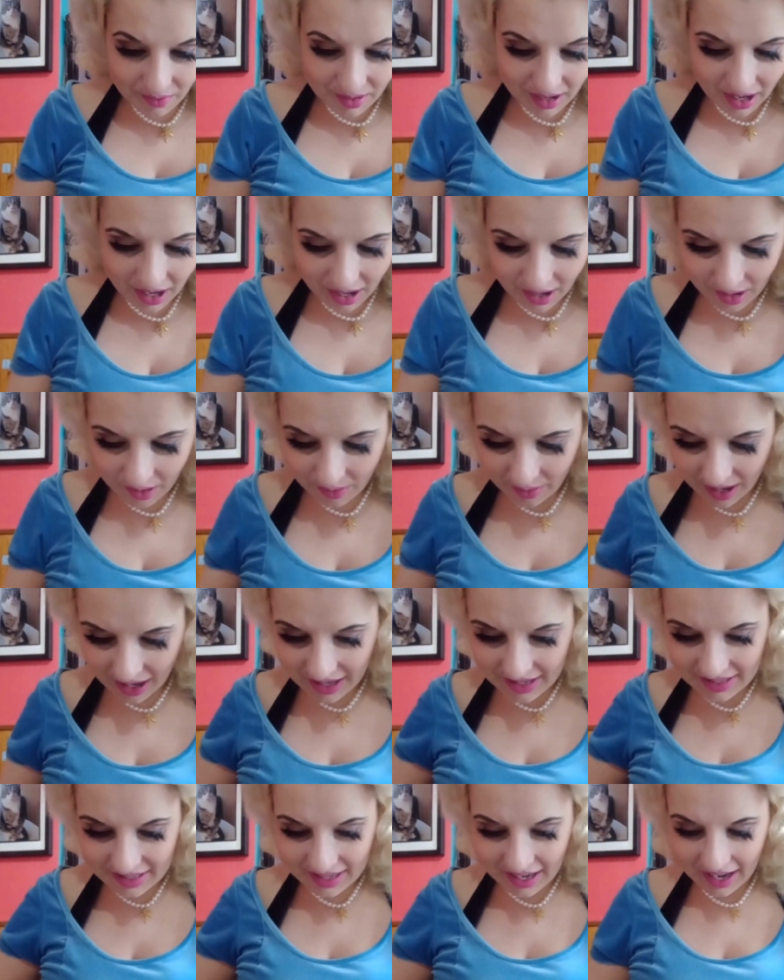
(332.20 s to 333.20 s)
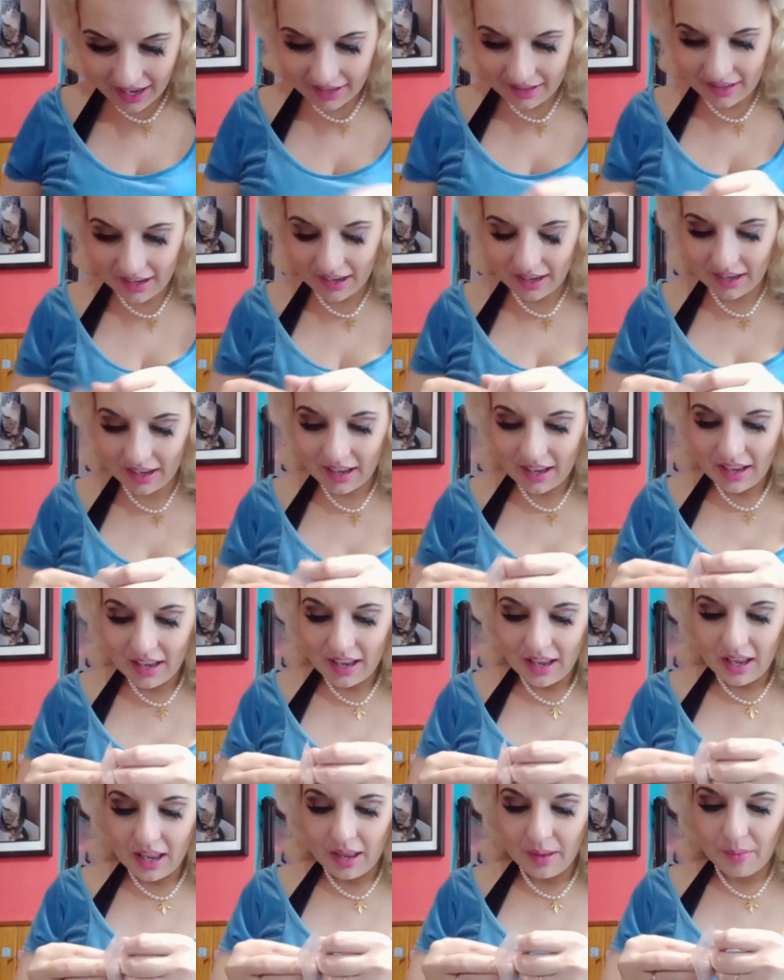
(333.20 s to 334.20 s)
know, it's like
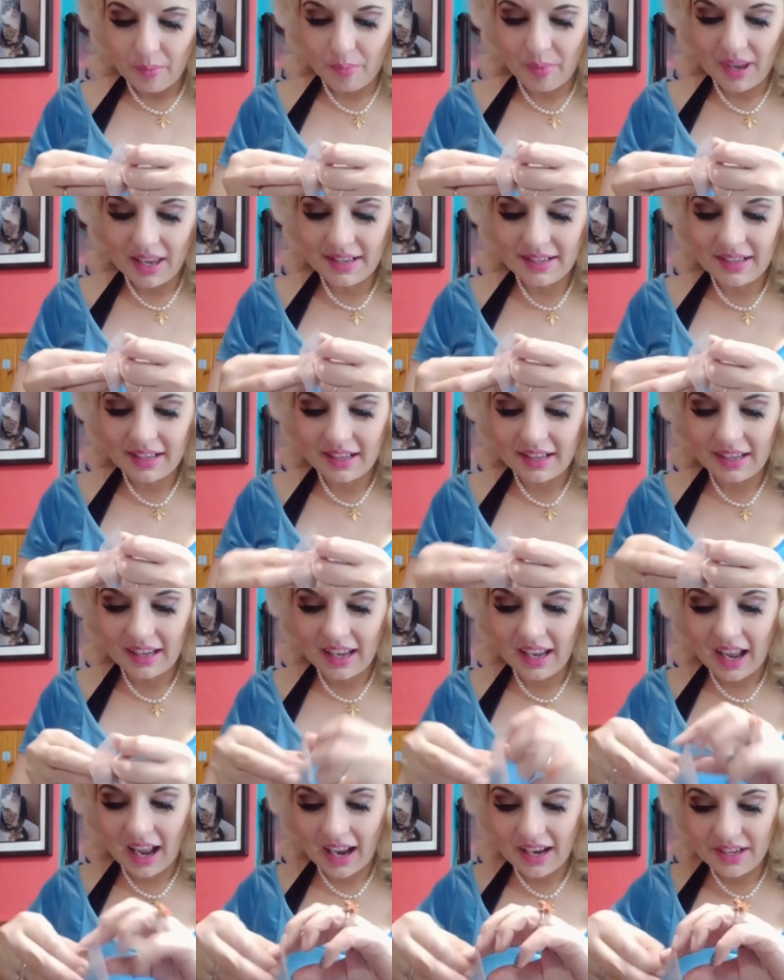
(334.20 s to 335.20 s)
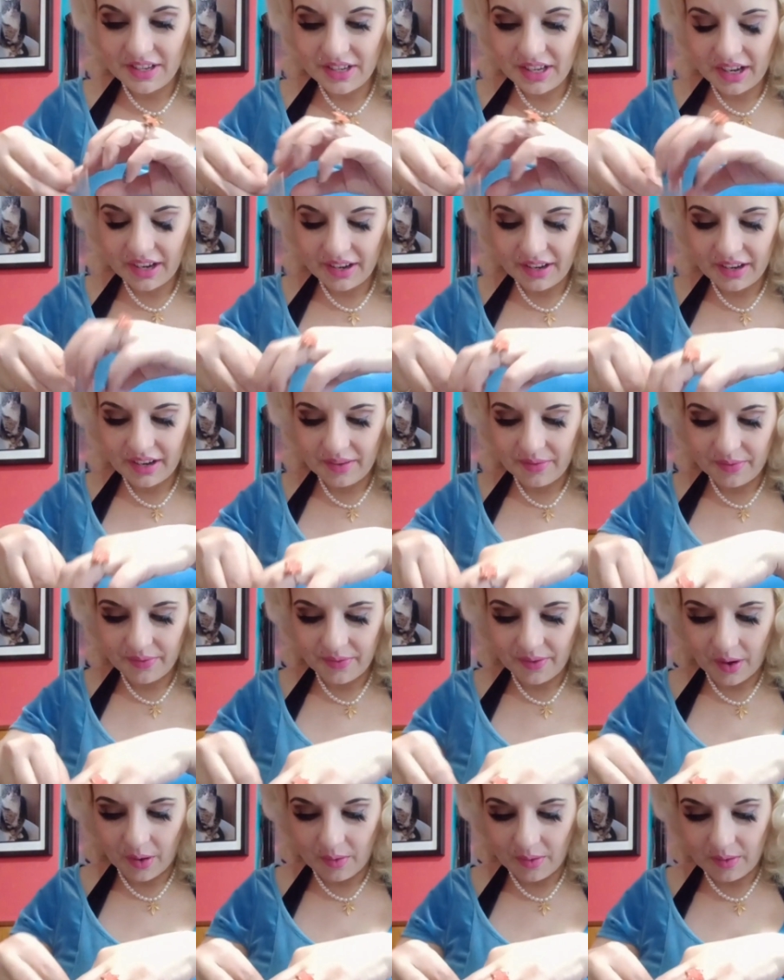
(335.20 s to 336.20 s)
basically, I shared a
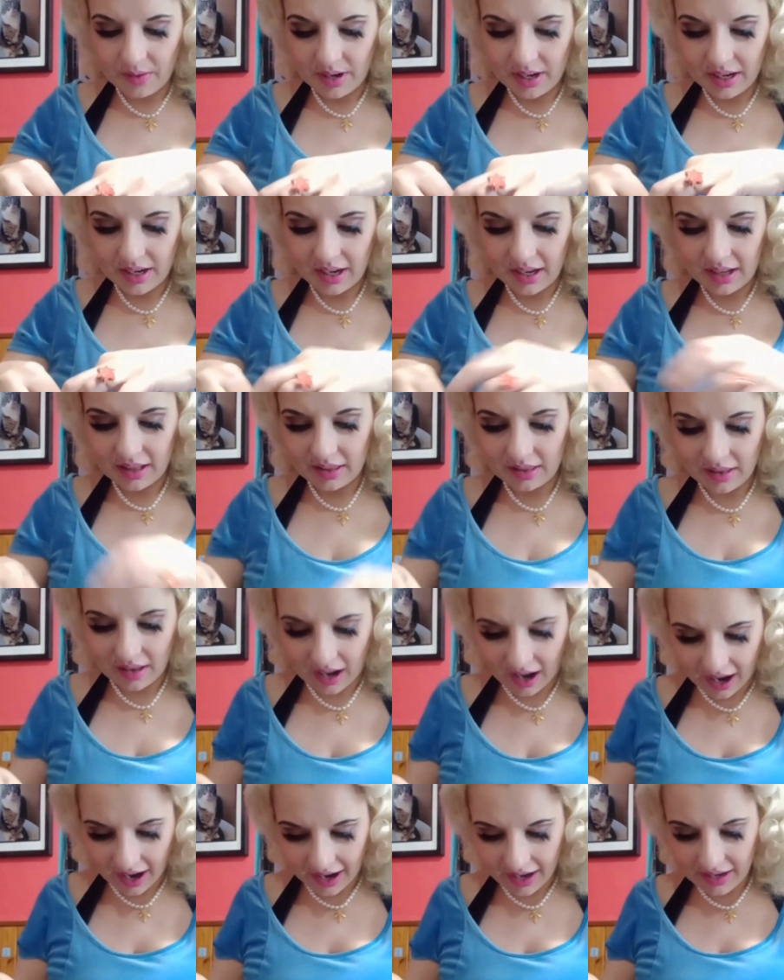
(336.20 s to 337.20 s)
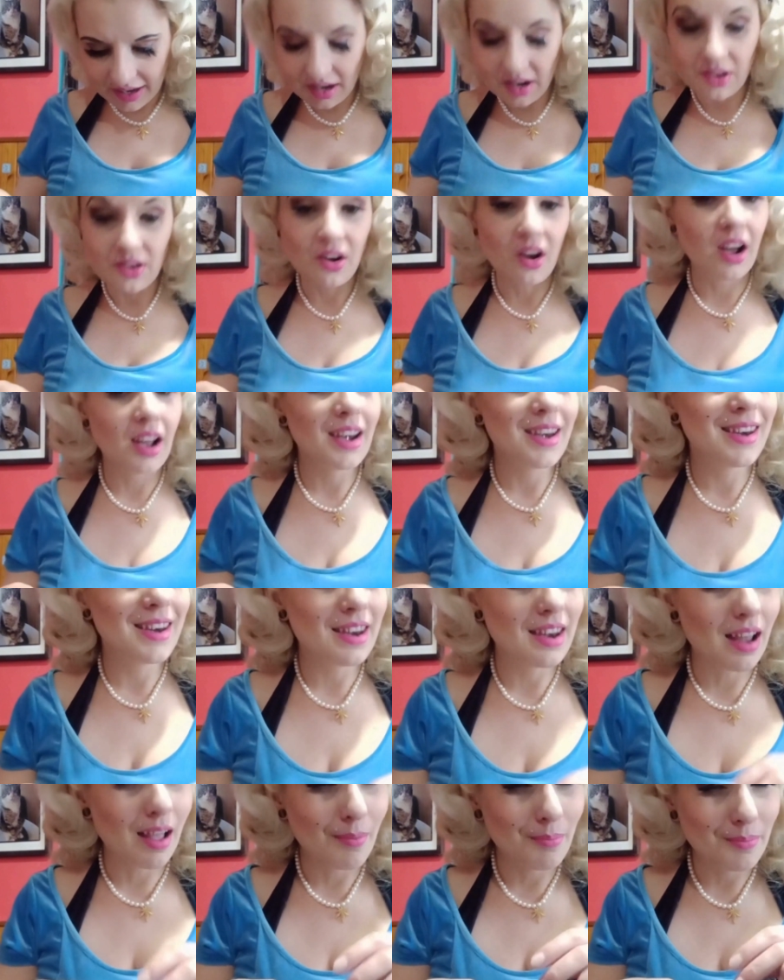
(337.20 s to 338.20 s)
phone line, not
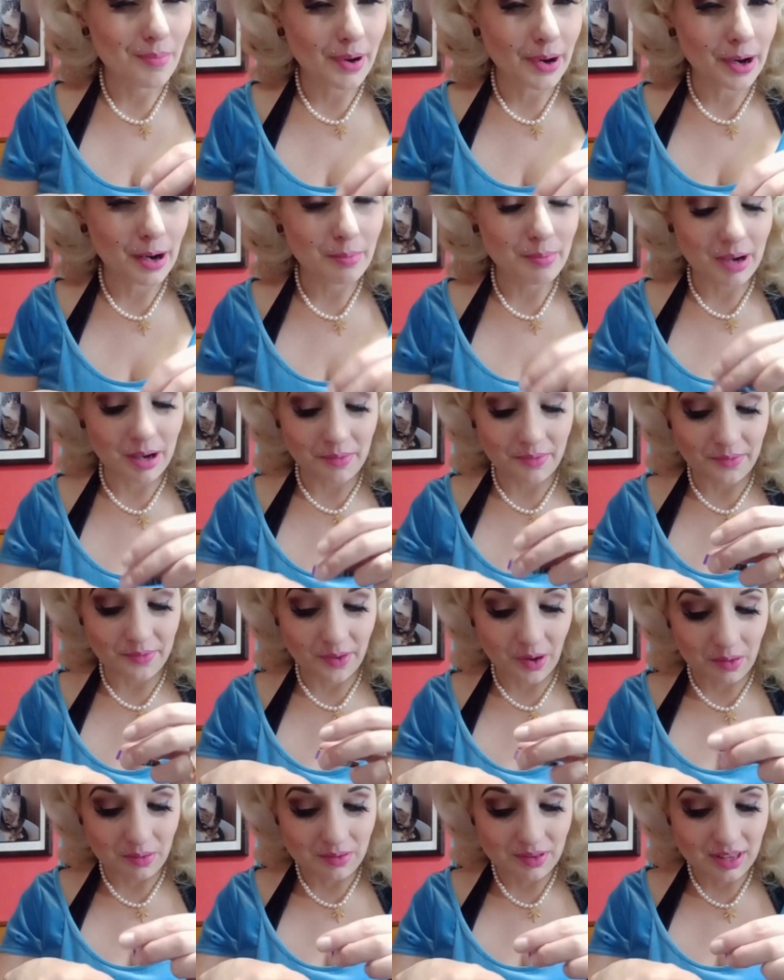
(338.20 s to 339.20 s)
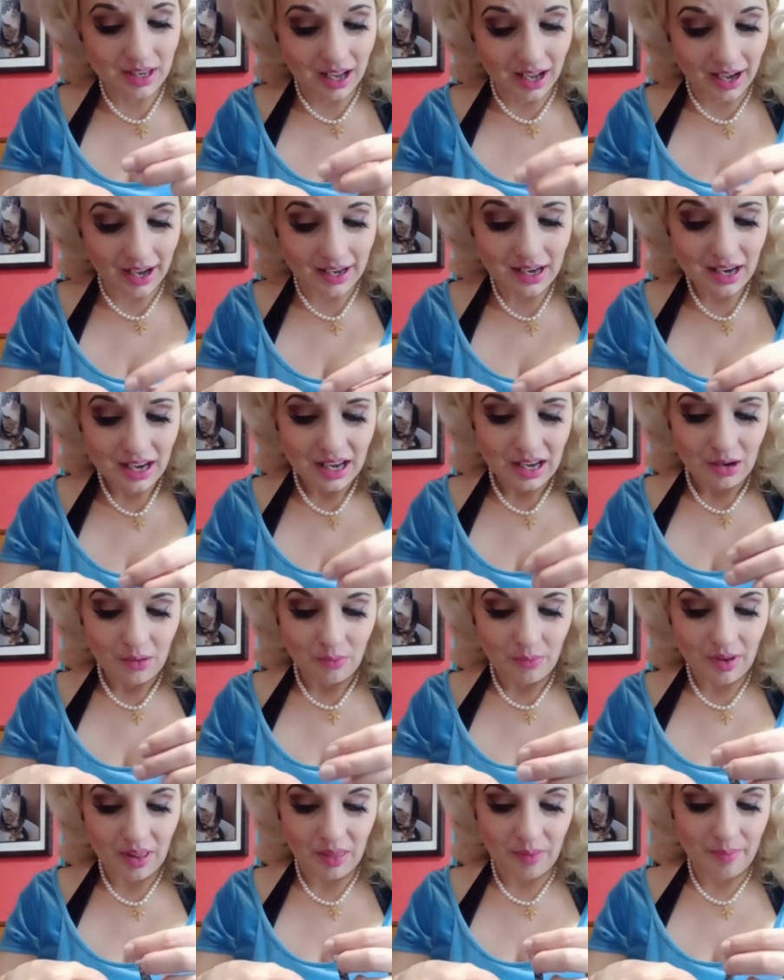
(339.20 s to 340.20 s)
number, but a phone line
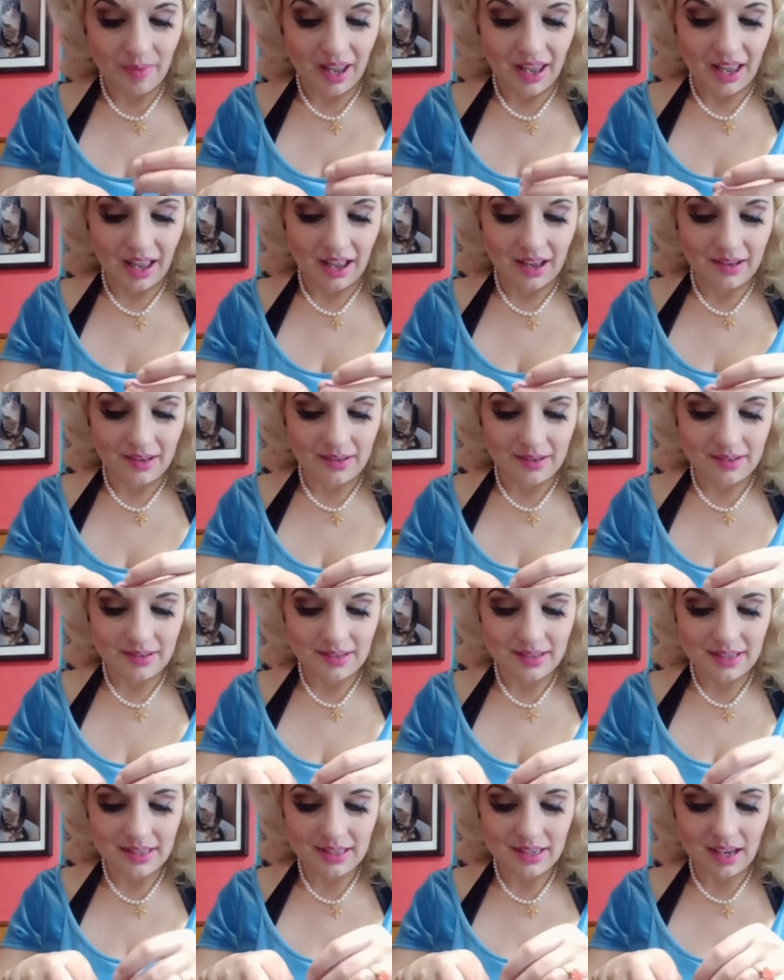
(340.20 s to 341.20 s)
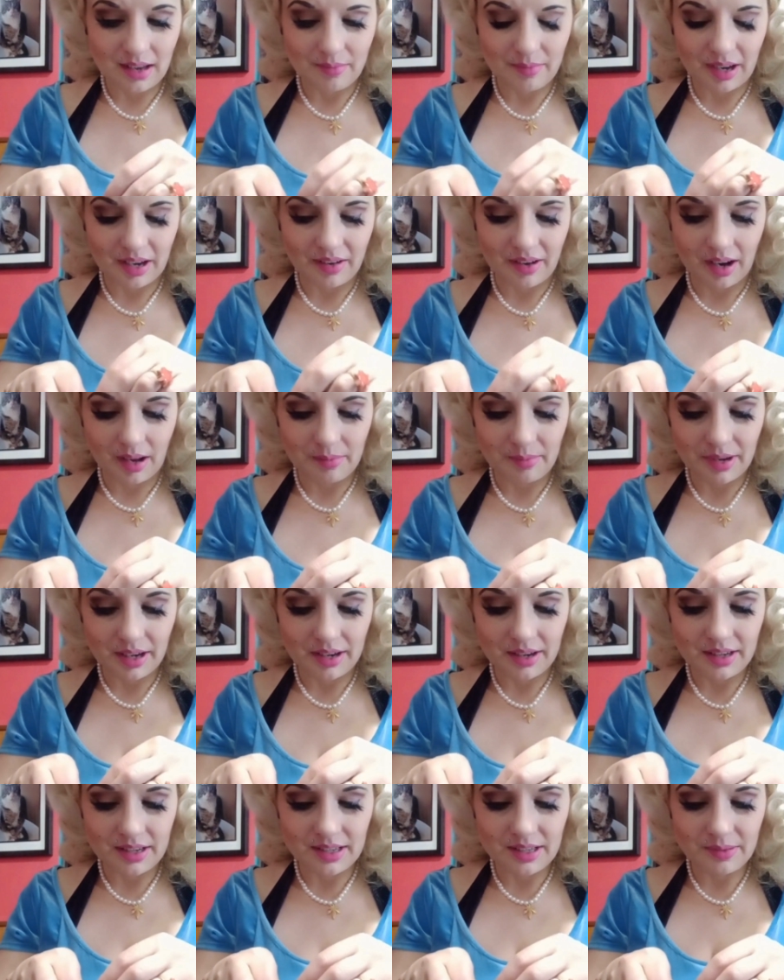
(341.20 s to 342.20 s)
with my uncles and my
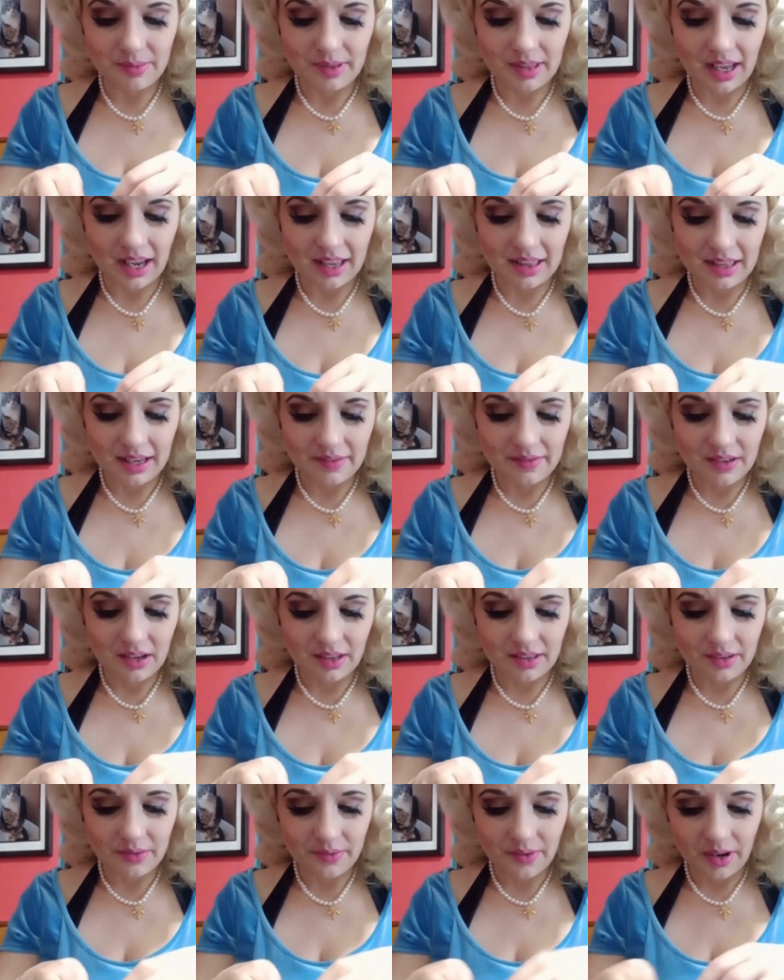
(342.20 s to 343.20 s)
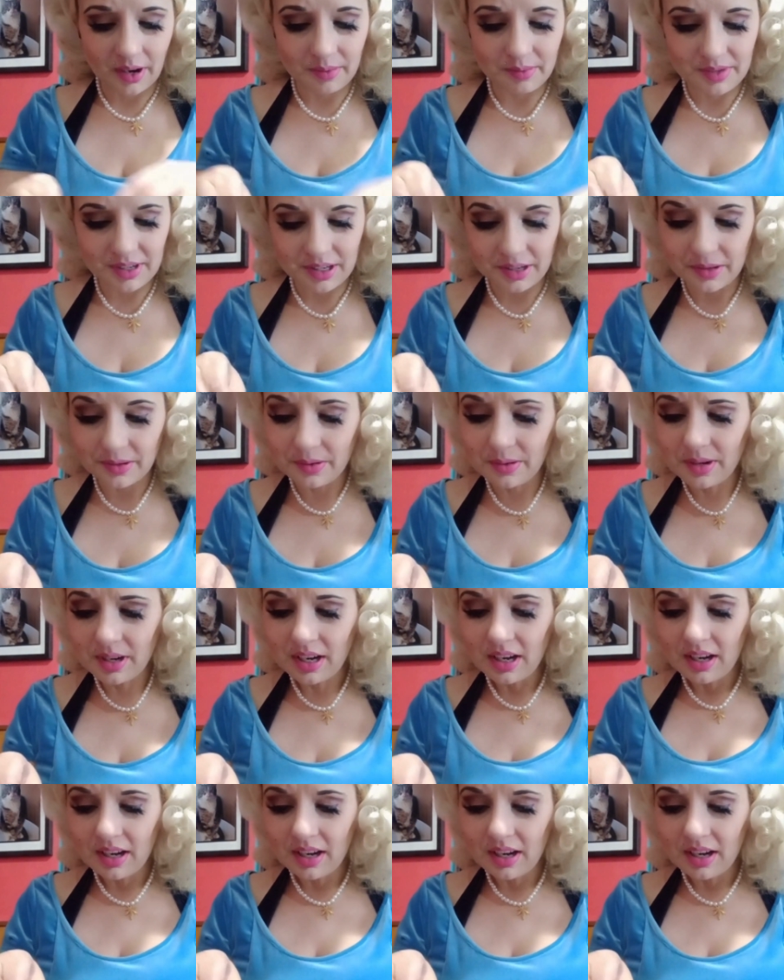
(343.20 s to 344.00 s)
grandparents when they lived on the farm too,